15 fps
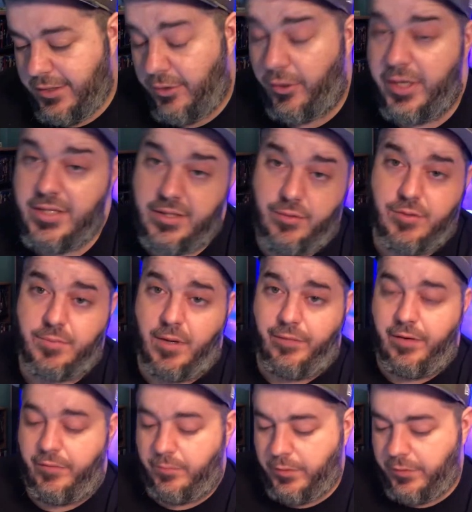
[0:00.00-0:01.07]
Creed 2 is my
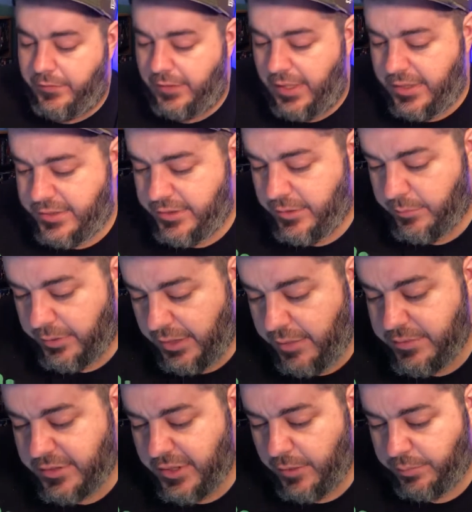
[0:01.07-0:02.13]
favorite movie last year, but that
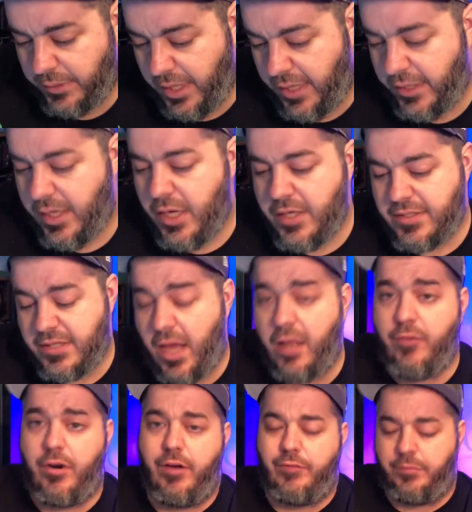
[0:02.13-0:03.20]
was a dope line.
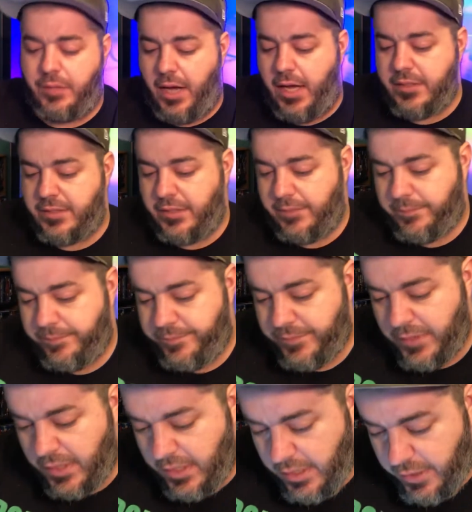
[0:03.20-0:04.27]
Solid round from Caustic.
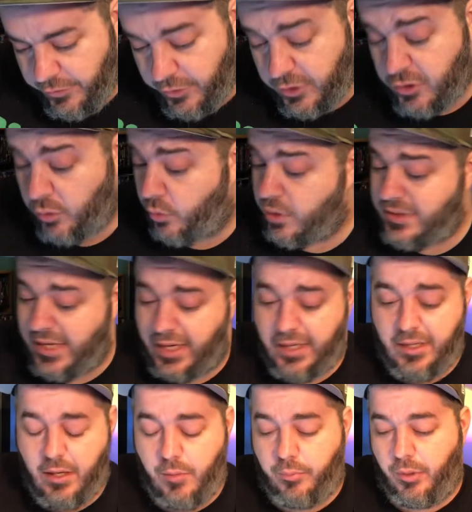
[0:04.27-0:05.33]
Thesaurus had a
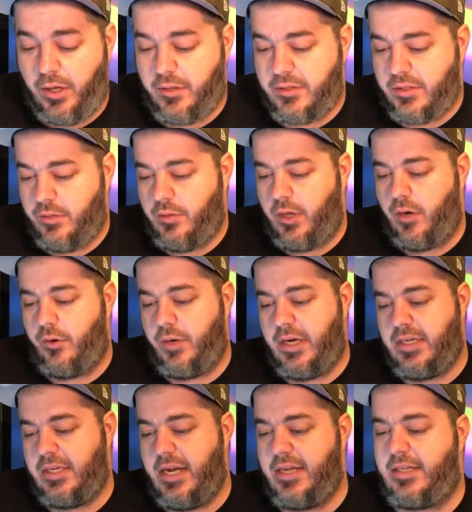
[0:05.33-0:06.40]
dope round too, though.
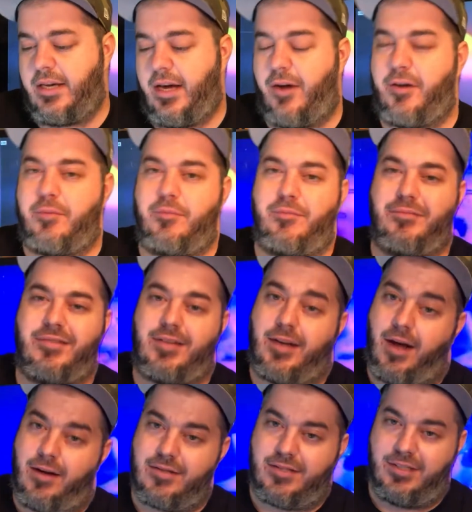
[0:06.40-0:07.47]
He, he called him
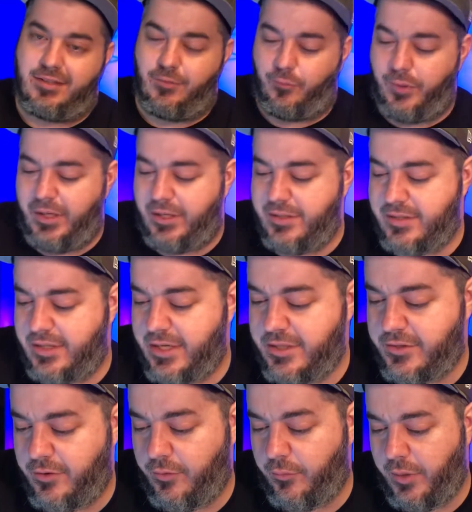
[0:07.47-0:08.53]
Caustic the wicked
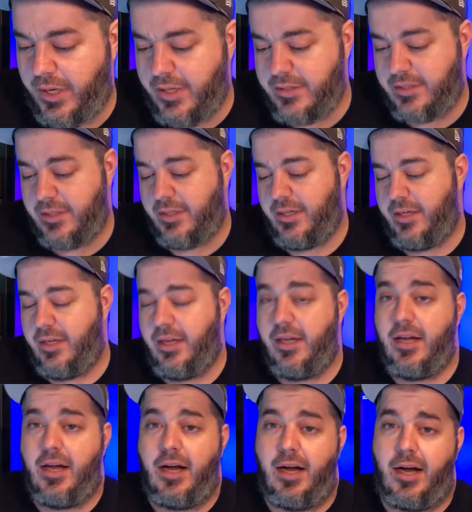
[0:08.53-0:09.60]
snitch of the West
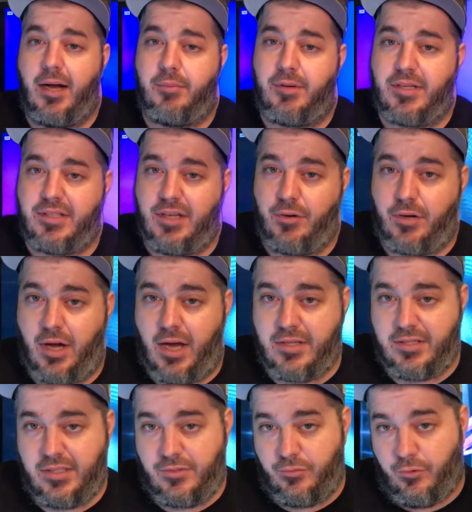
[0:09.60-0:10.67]
because, um, you know,
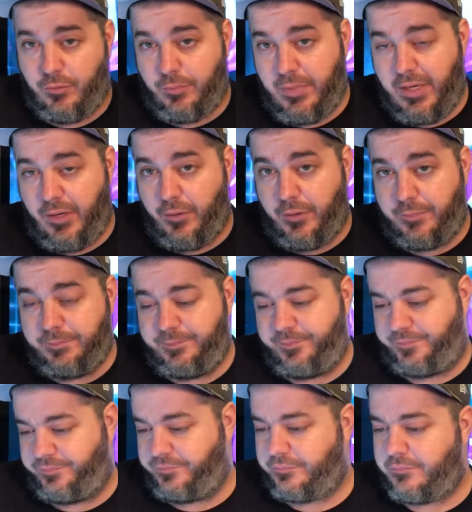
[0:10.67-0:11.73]
Caustic's real big on
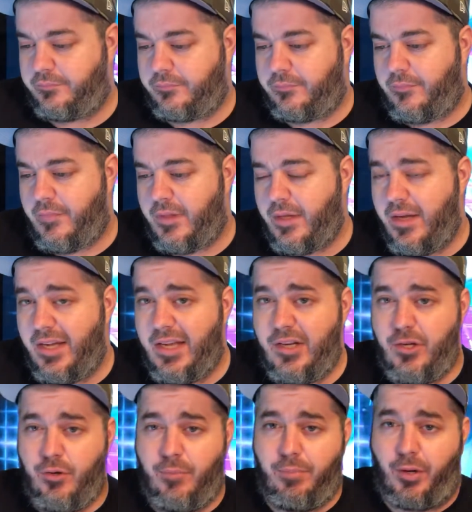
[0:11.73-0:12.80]
get
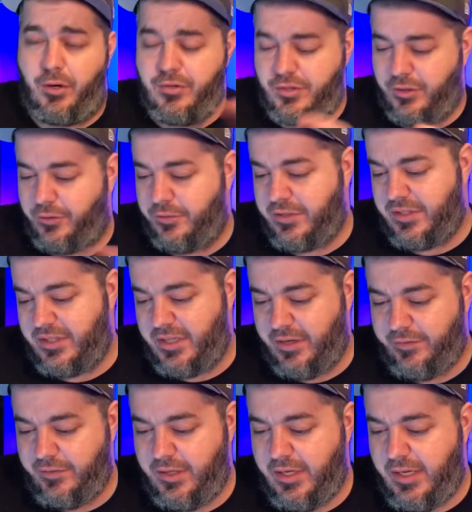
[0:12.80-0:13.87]
doing personals and
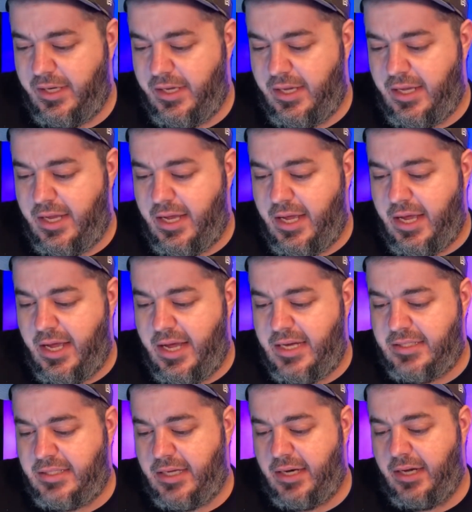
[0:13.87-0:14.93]
stuff. He
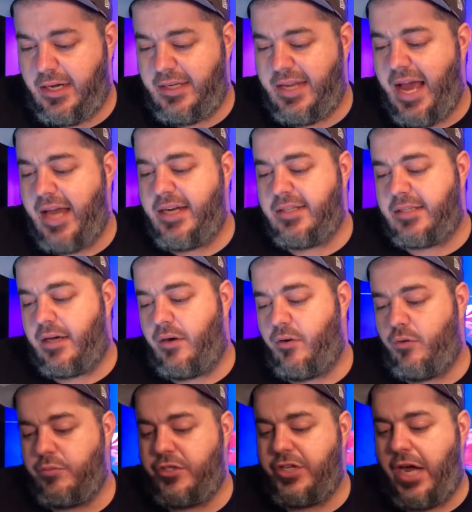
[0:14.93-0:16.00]
said, uh, Daddy's
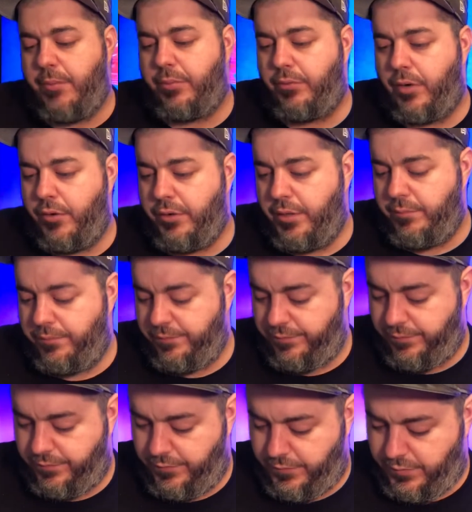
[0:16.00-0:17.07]
home, chaperone him.
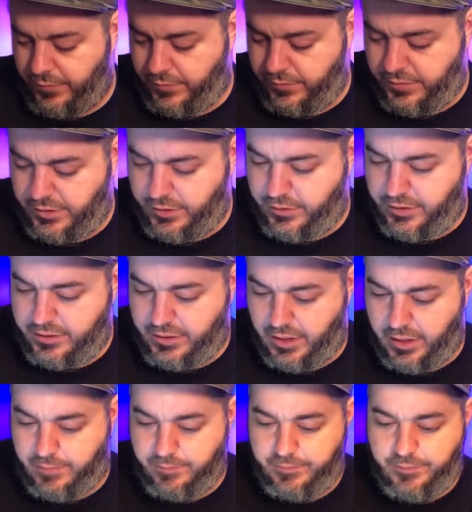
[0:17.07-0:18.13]
Siri,
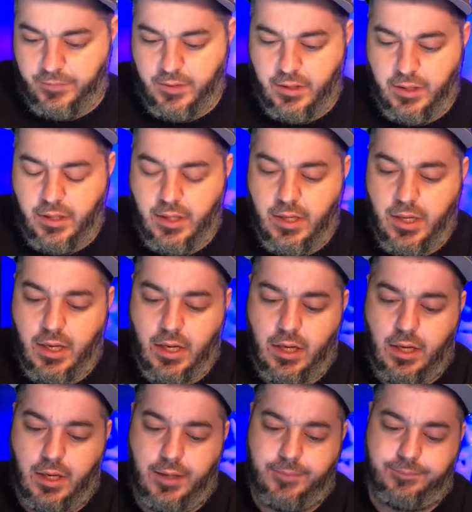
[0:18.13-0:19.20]
stop.
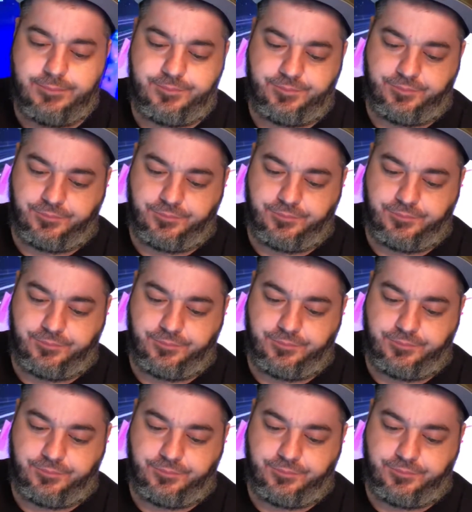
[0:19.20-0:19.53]
Um,